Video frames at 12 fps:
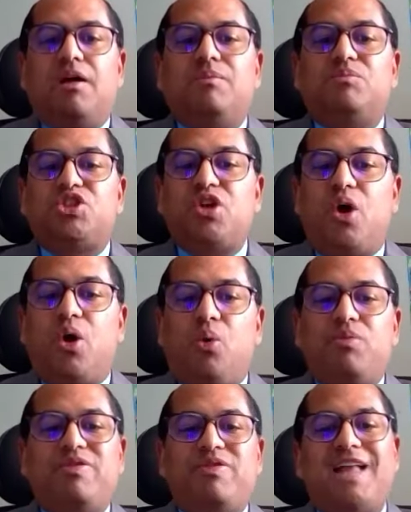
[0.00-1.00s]

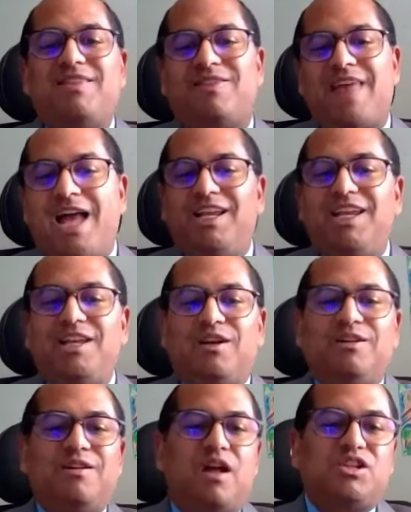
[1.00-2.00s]
So that in a
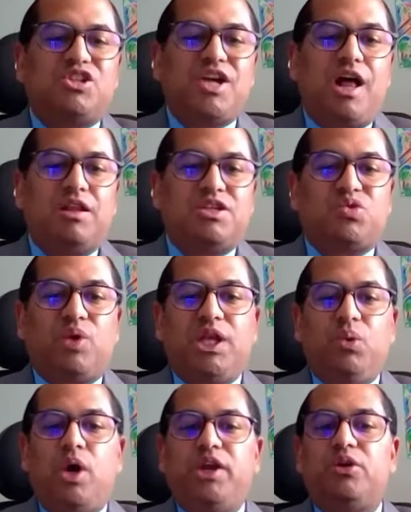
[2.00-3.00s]
nutshell is really
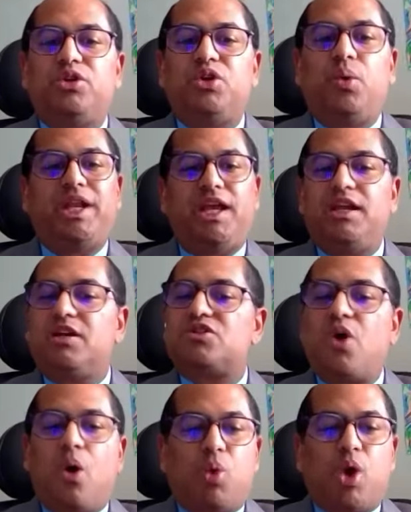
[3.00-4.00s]
what you're doing. It is
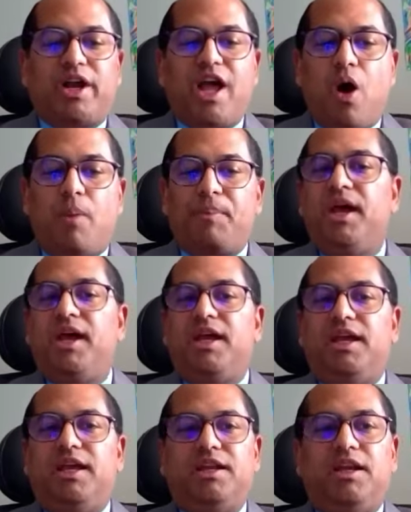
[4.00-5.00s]
homework help.
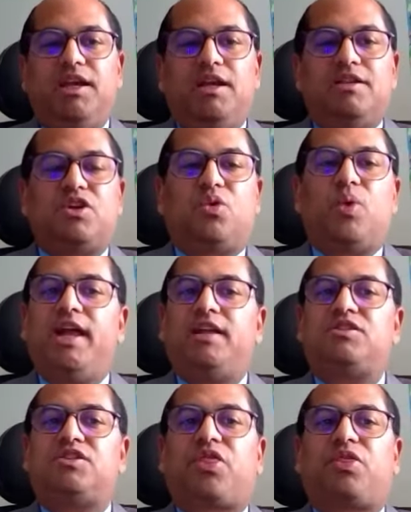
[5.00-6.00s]
It is
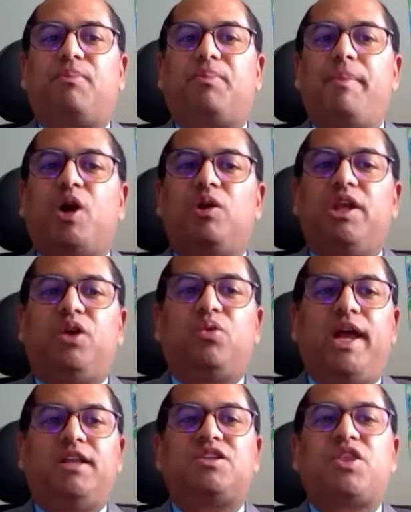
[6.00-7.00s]
primarily
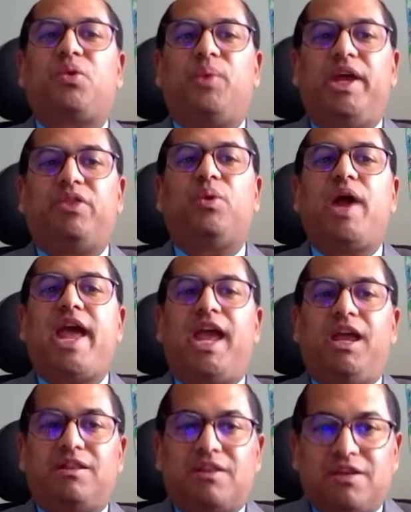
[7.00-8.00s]
grades 3 through
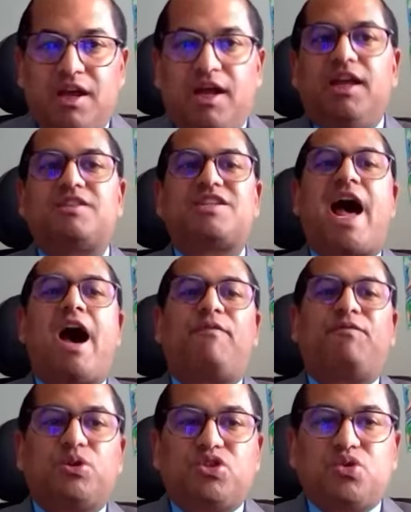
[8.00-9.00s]
8. It's
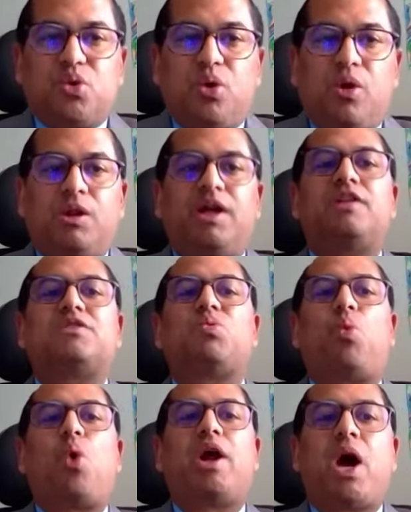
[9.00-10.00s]
after school, it's
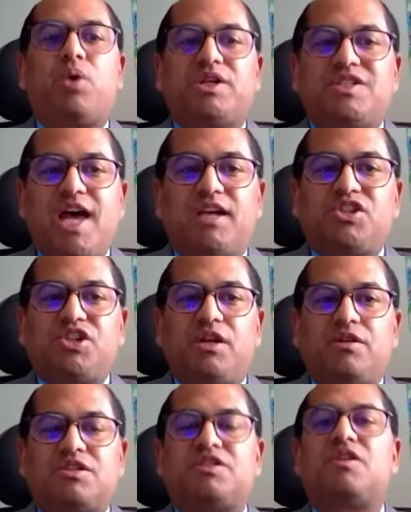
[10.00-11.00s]
1-hour
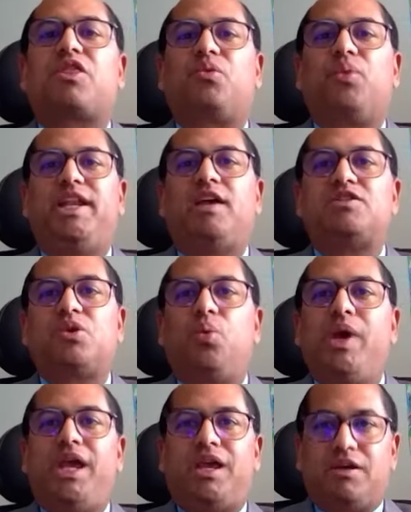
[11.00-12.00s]
sessions, 3 days a
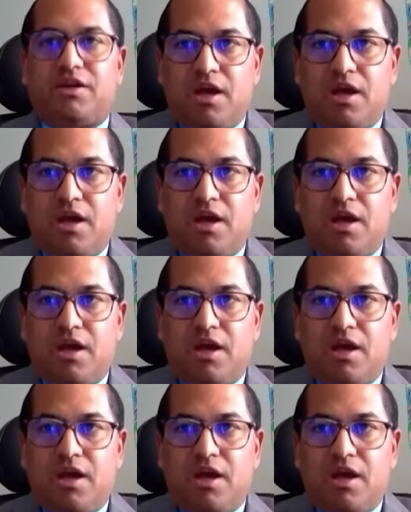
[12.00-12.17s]
week.